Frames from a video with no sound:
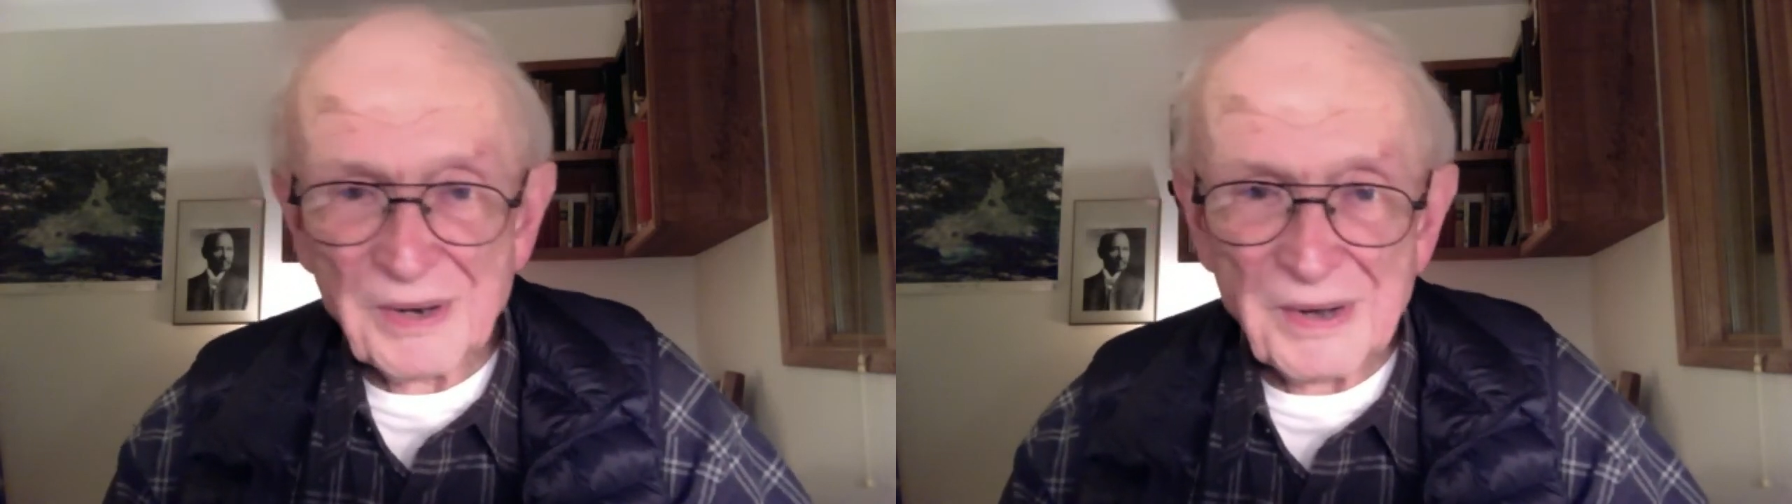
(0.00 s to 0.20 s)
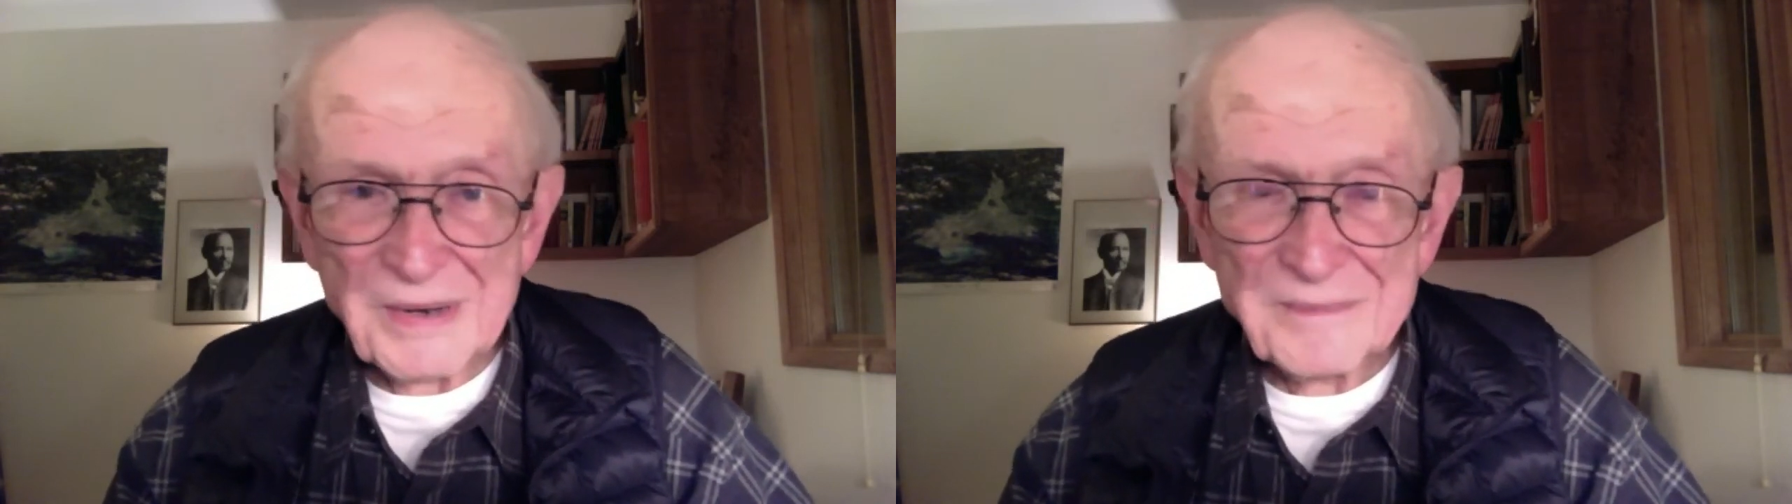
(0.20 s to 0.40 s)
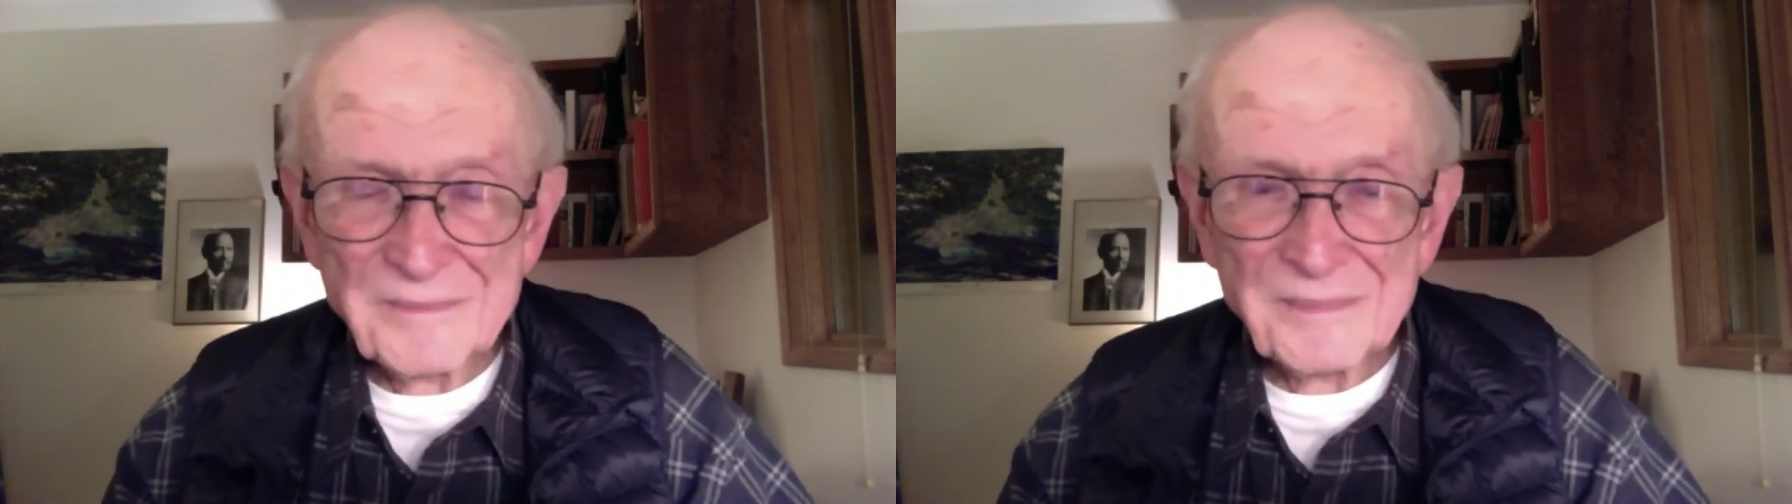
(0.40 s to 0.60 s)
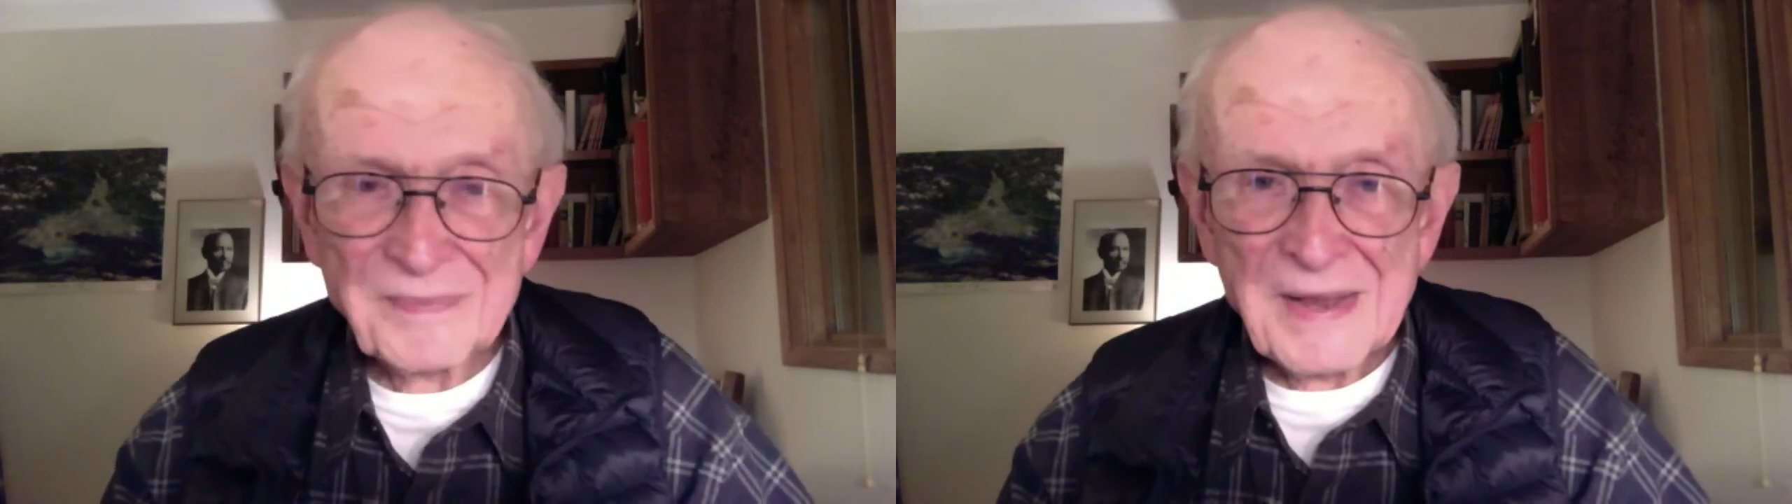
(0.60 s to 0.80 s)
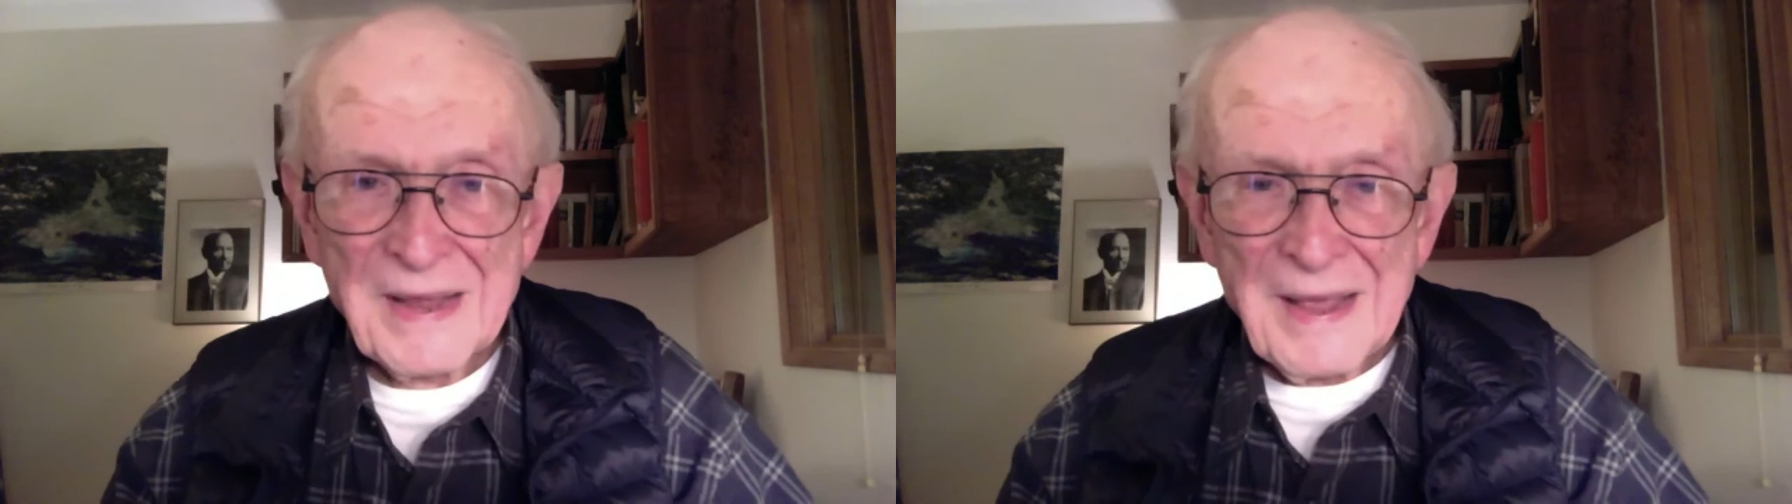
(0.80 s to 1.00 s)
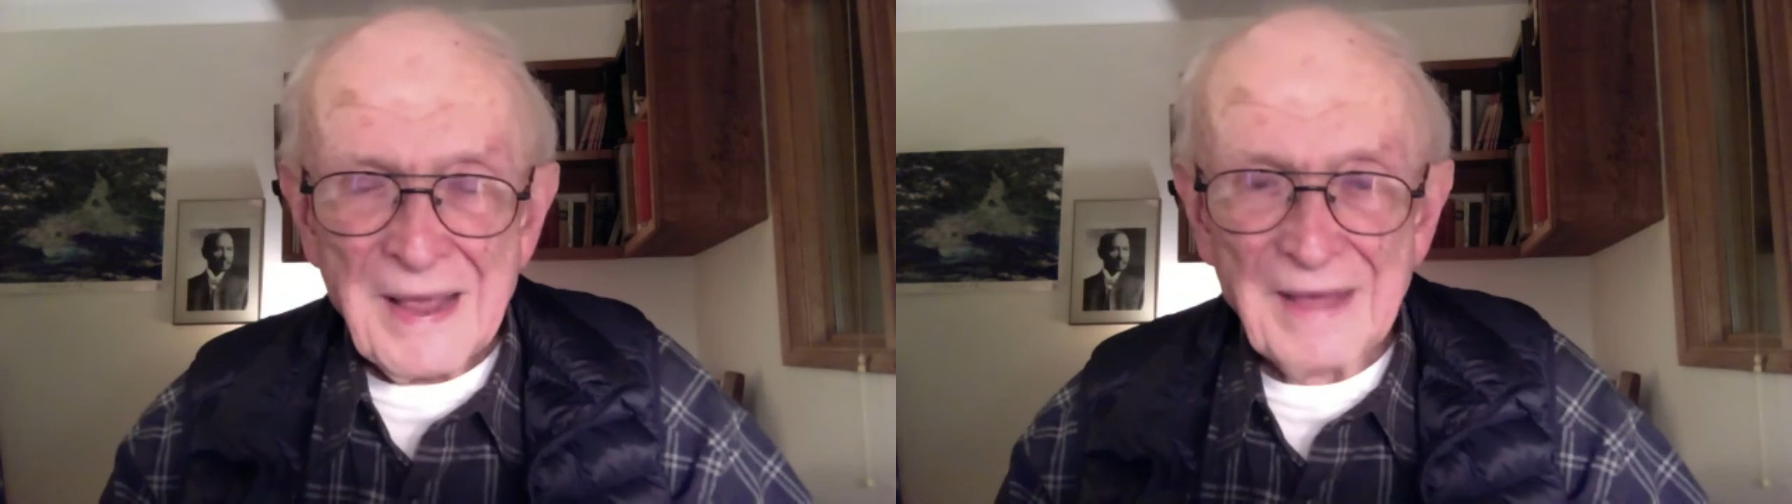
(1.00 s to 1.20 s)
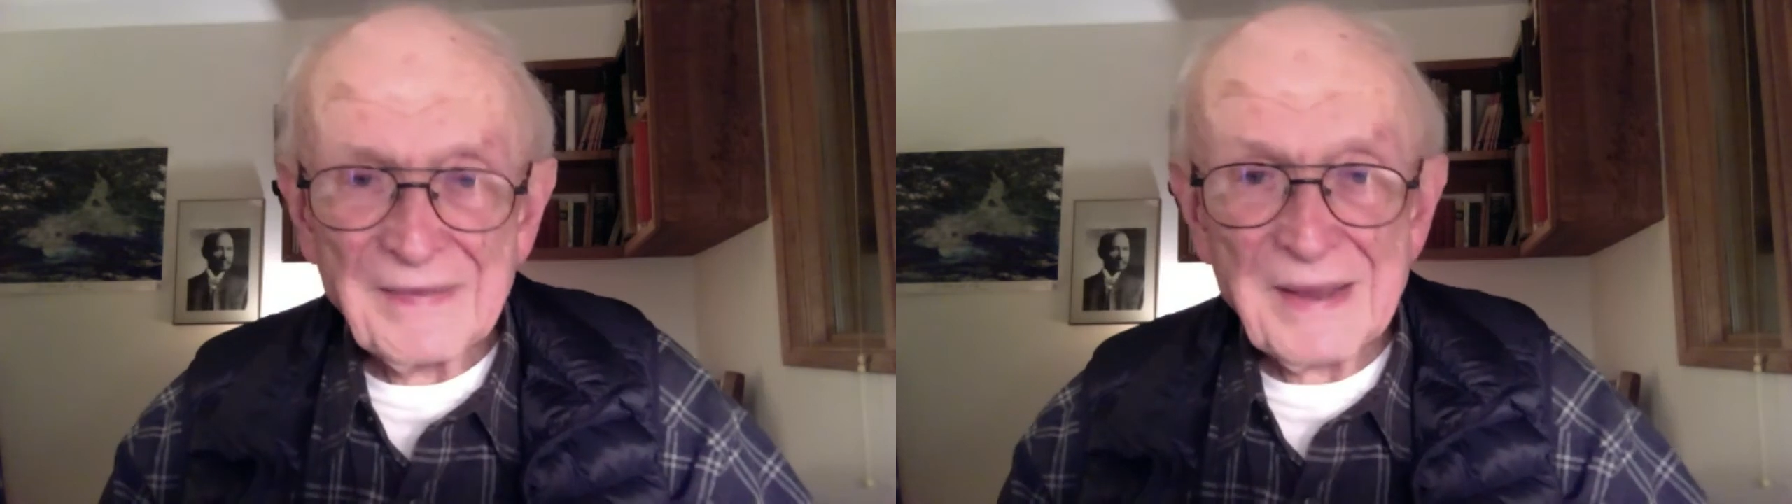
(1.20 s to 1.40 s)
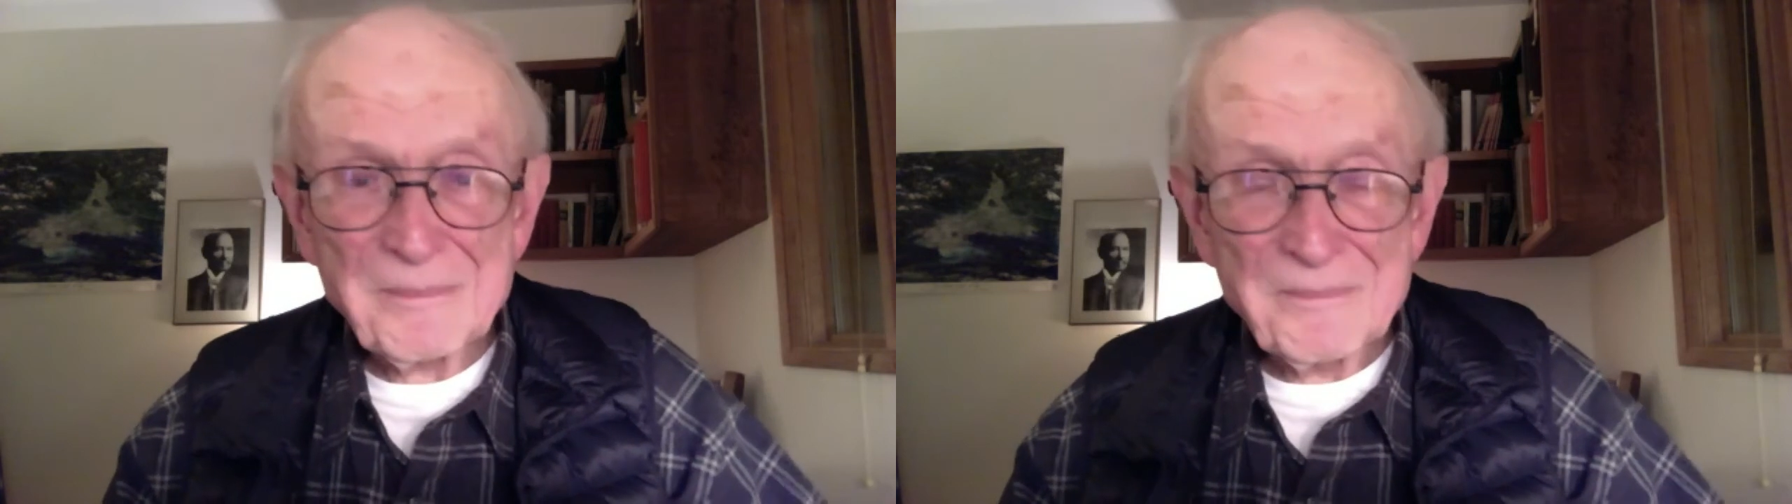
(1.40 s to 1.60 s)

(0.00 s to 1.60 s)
on. And they